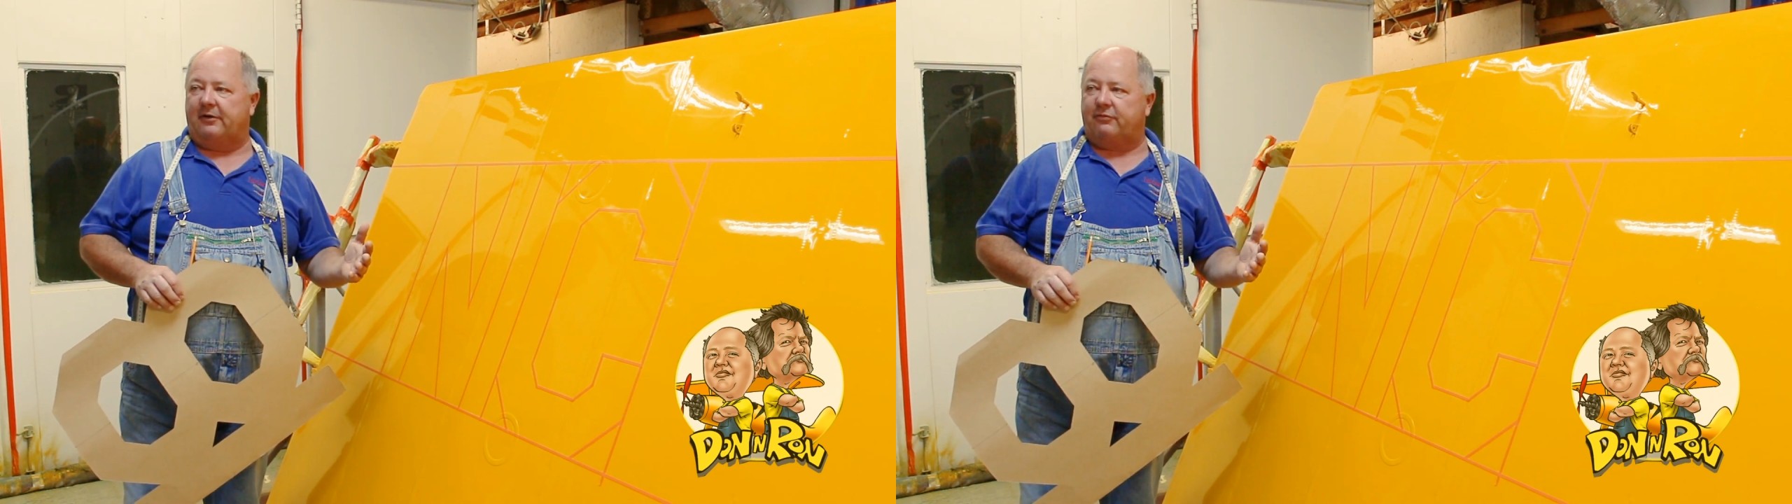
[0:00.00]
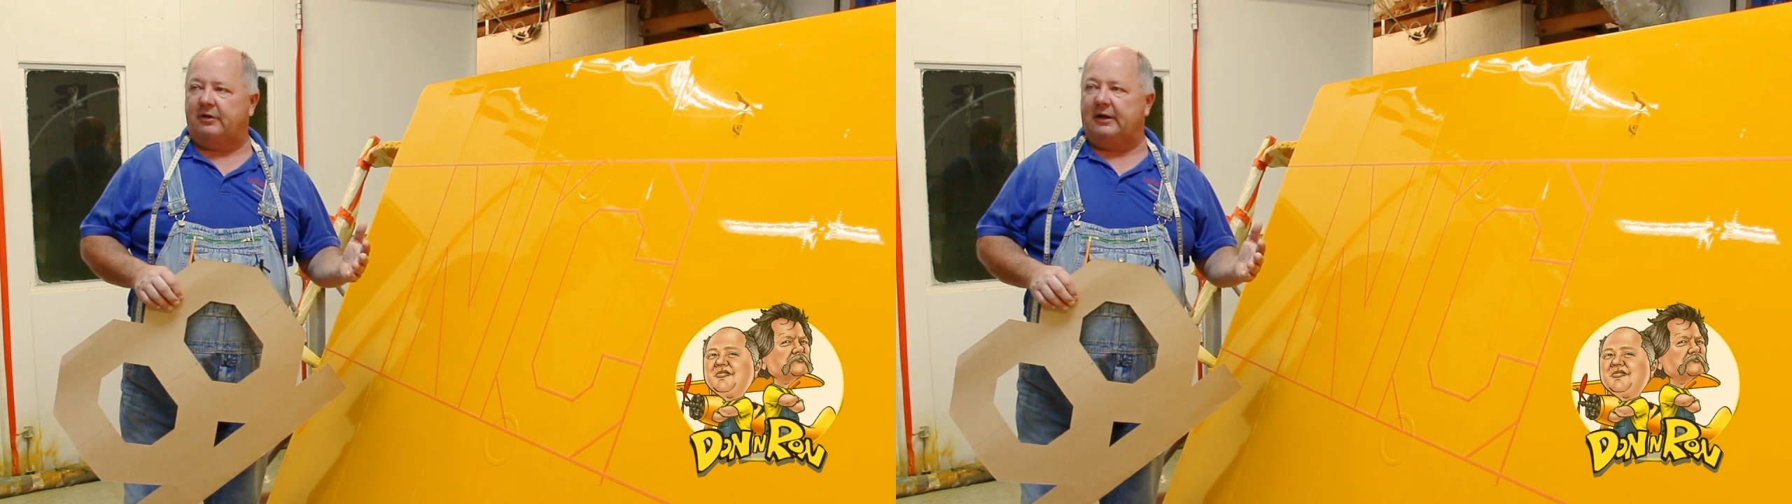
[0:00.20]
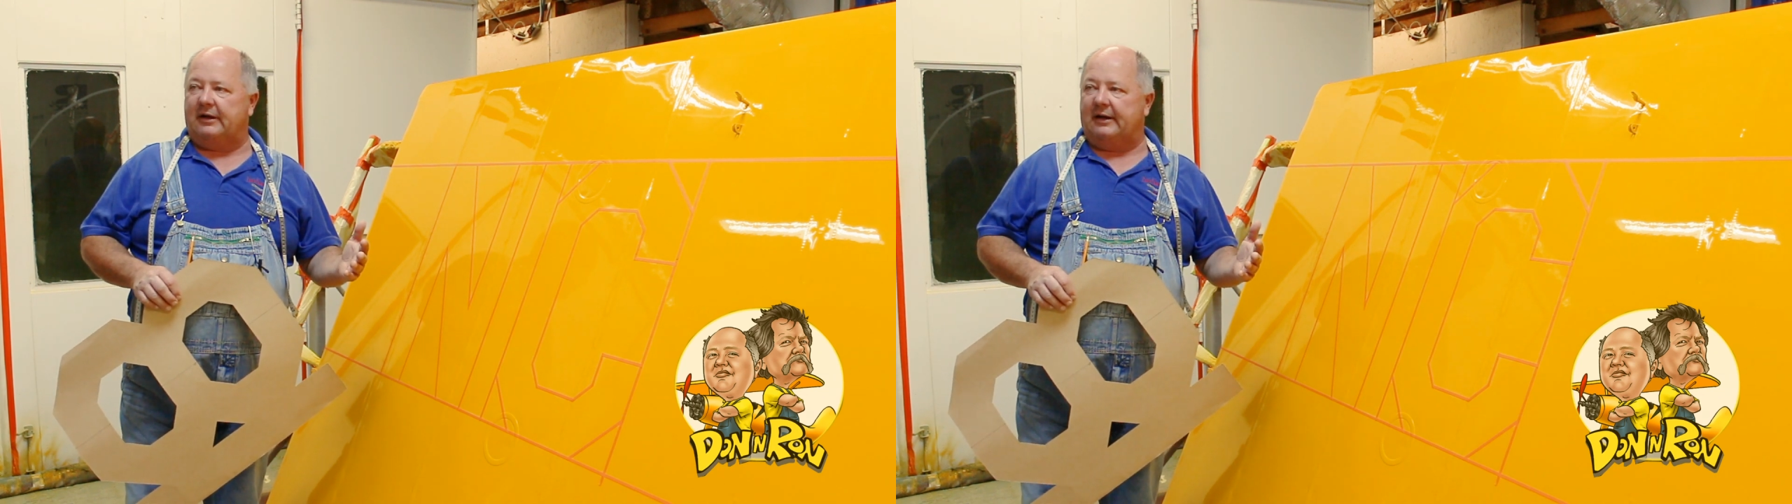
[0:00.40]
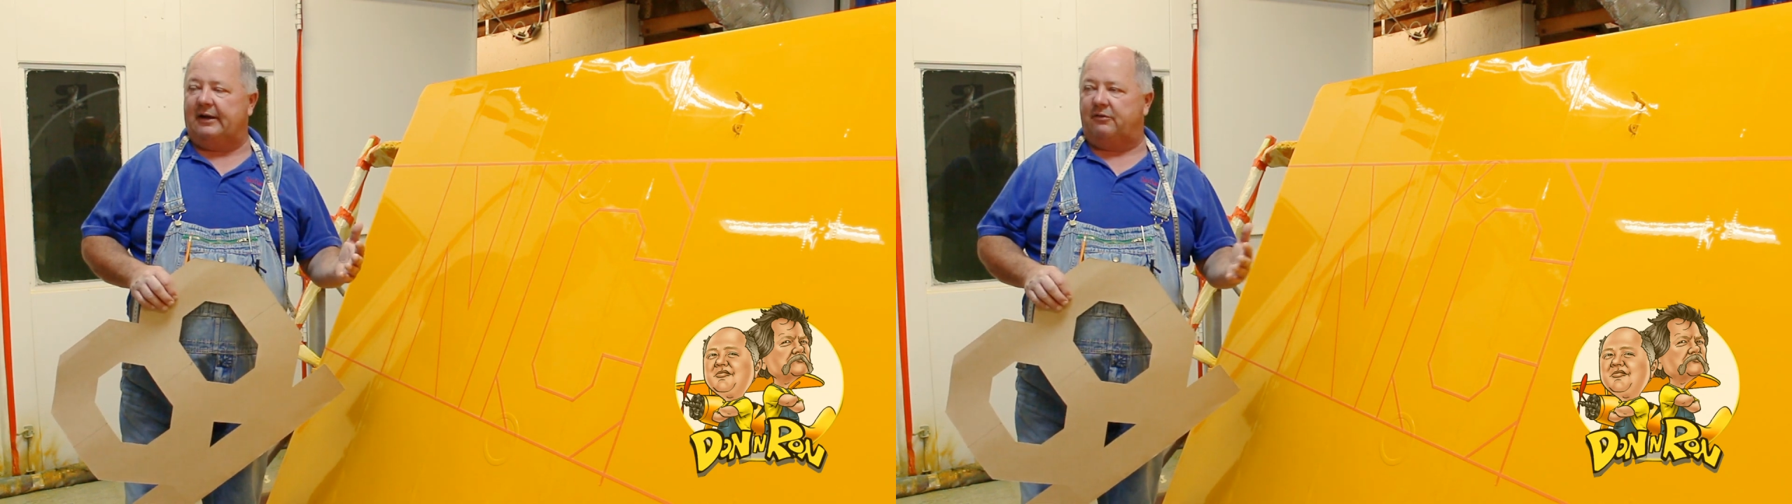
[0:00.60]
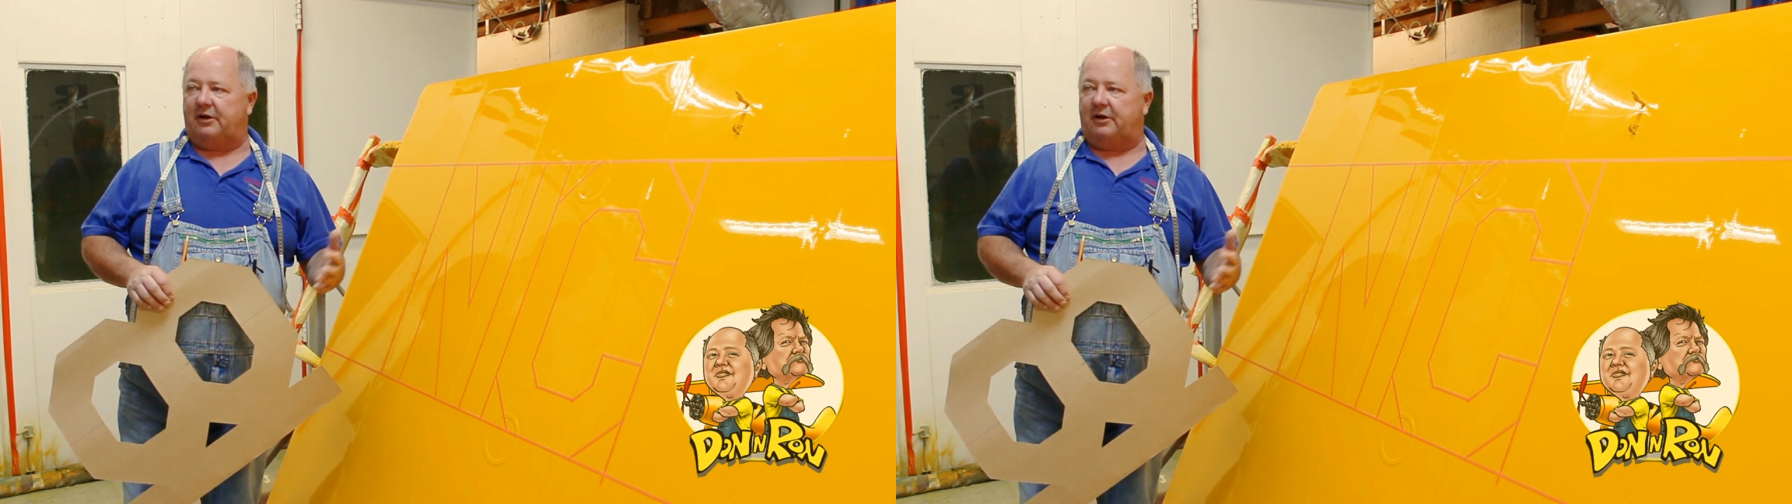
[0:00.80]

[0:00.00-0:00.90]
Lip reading: it's really not as